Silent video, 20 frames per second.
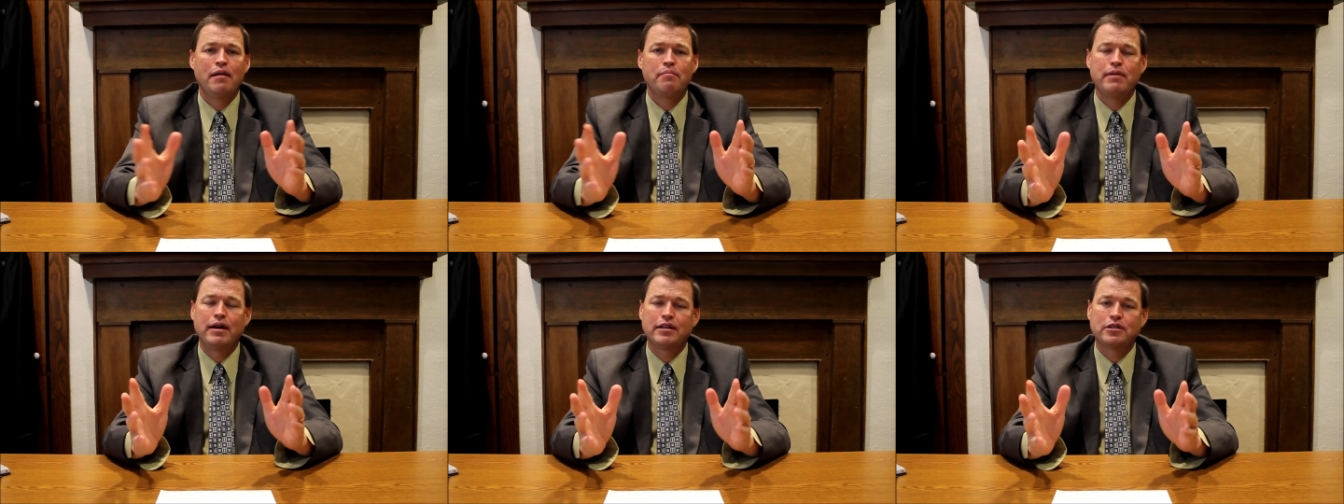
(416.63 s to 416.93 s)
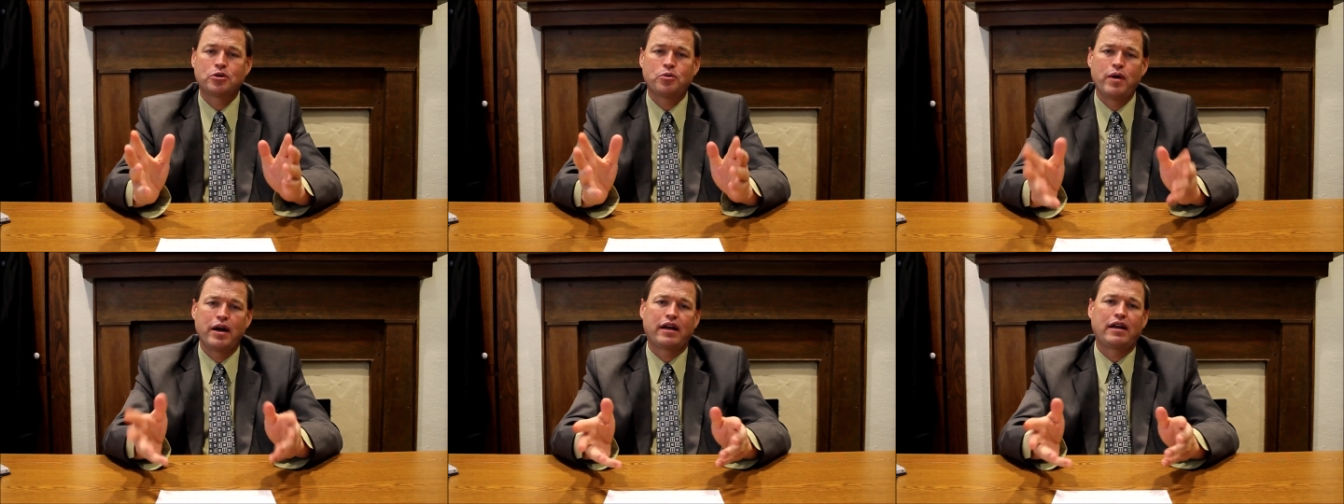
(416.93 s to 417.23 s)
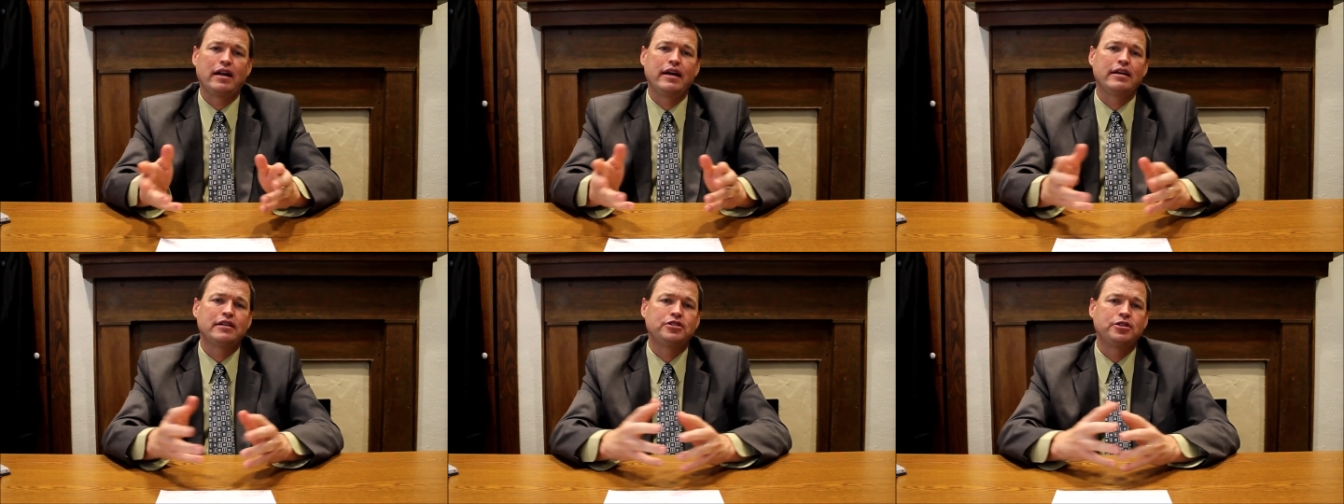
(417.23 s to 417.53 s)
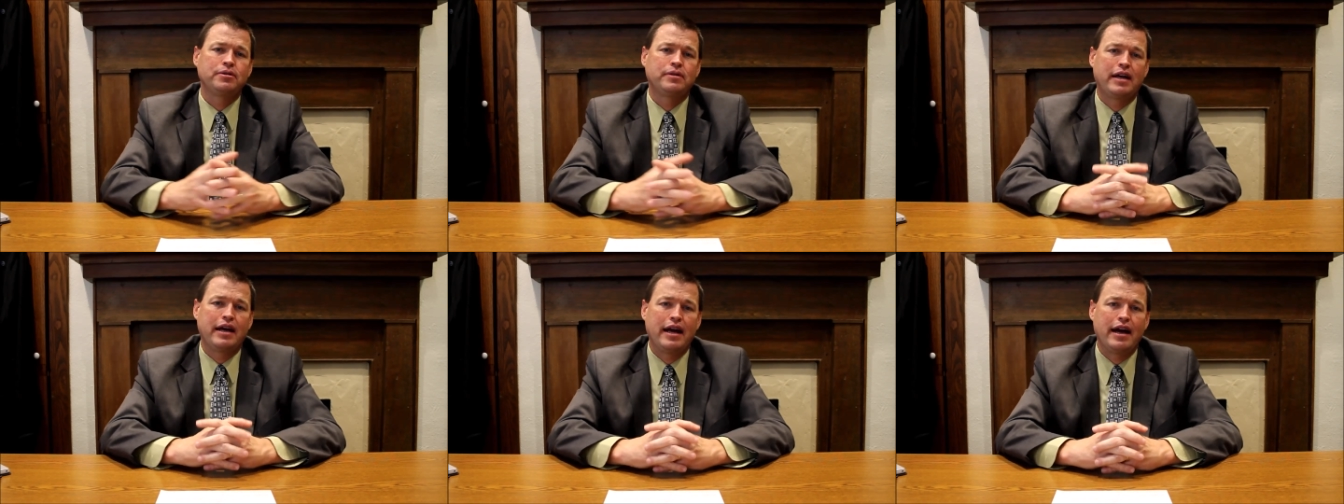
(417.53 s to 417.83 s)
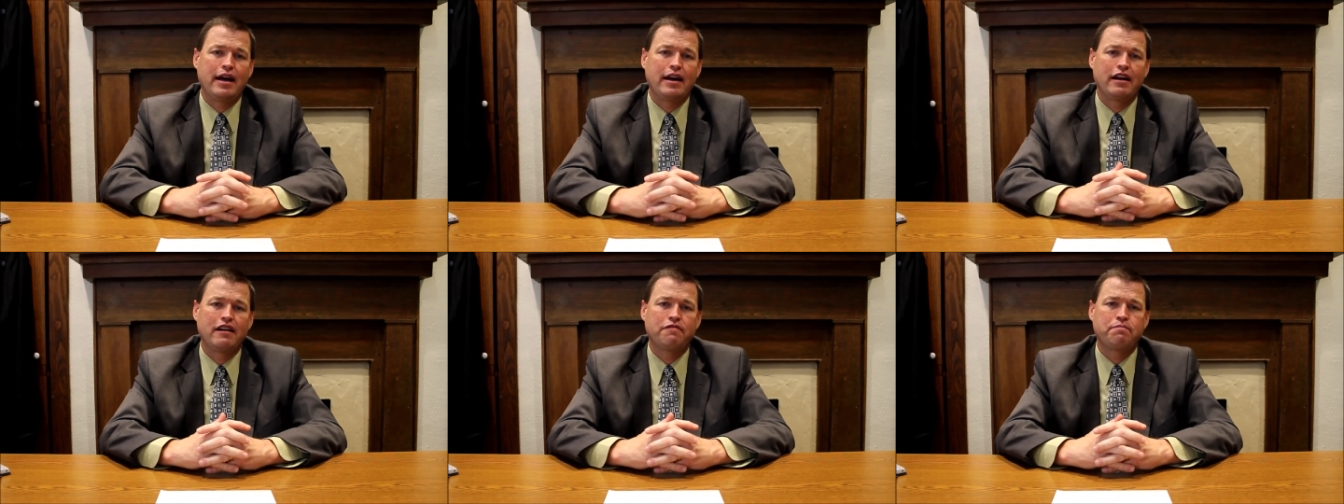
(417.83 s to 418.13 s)
but as quickly as you
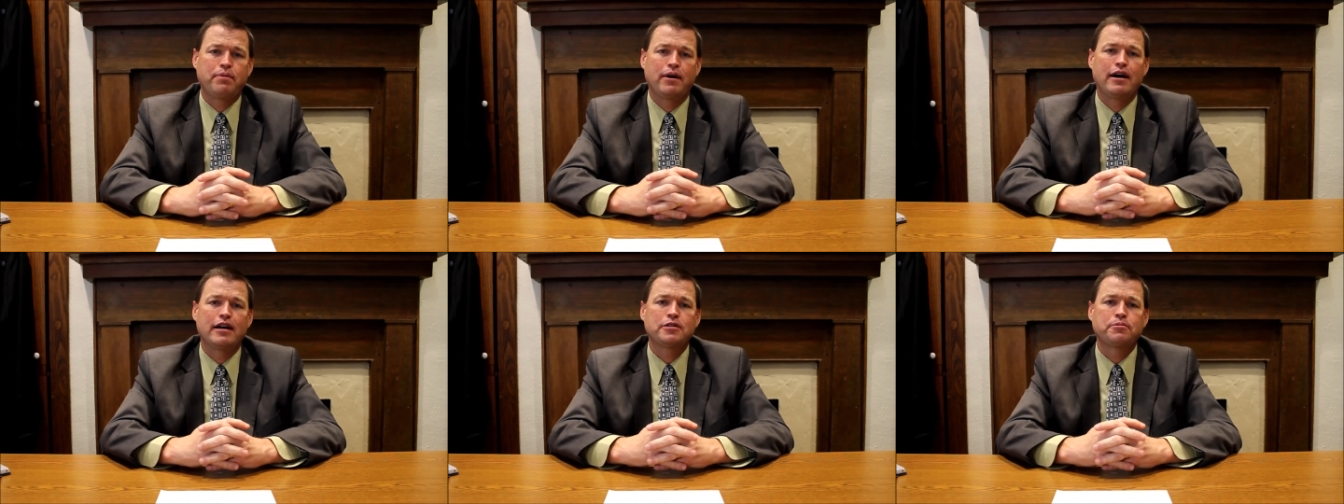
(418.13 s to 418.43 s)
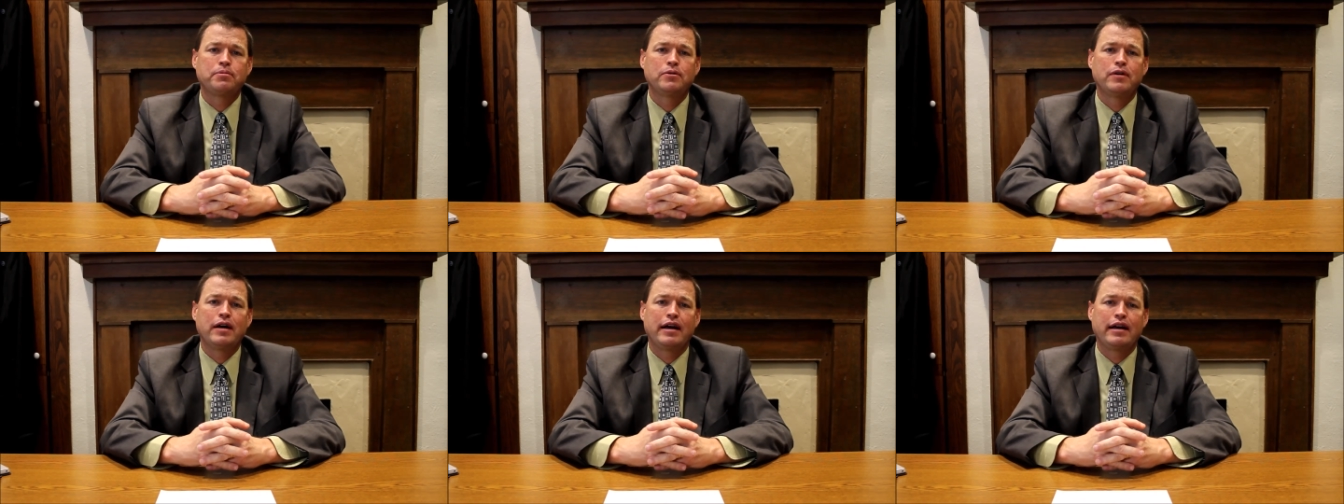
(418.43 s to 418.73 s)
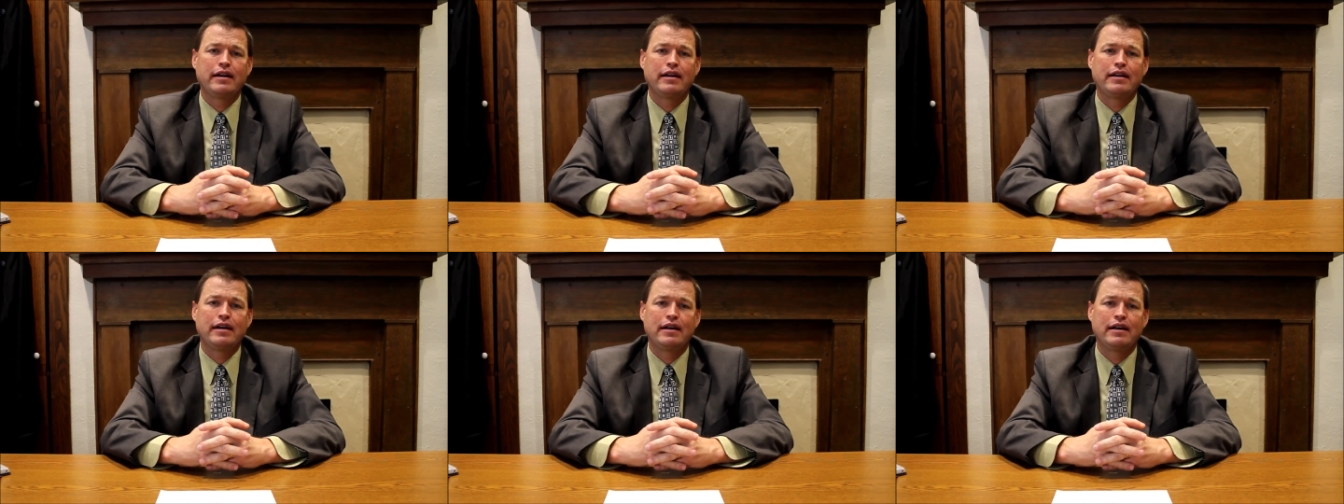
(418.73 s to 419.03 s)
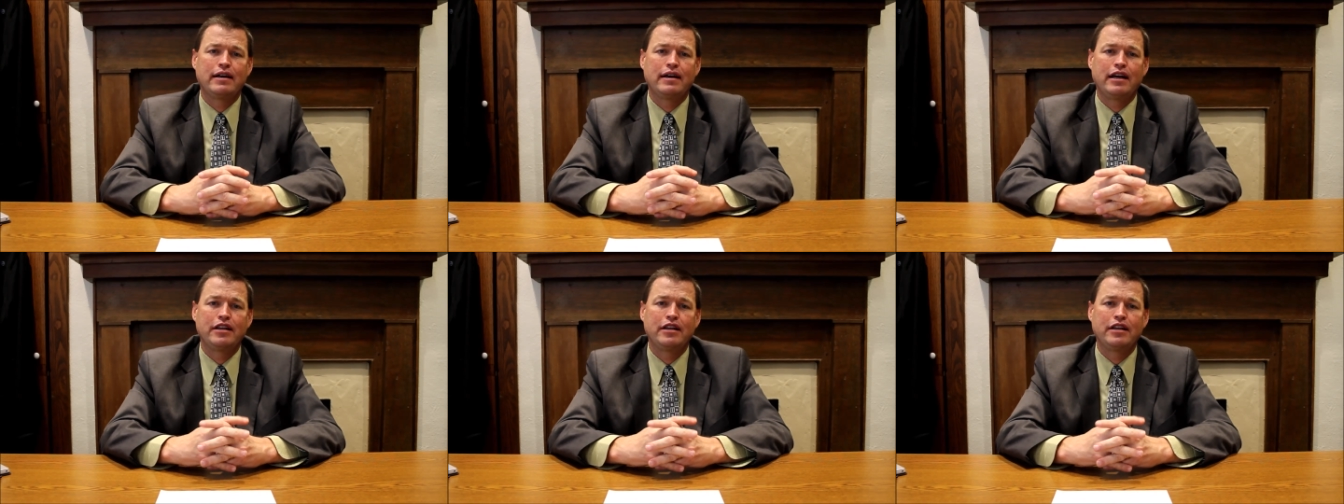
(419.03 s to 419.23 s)
can, if possible, and, uh,